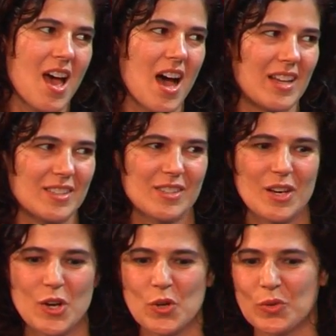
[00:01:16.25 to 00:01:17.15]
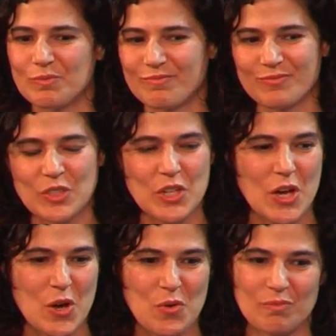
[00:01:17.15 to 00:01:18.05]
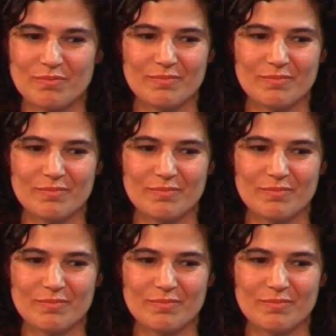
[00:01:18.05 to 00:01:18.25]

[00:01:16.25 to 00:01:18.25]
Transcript: And so, you know,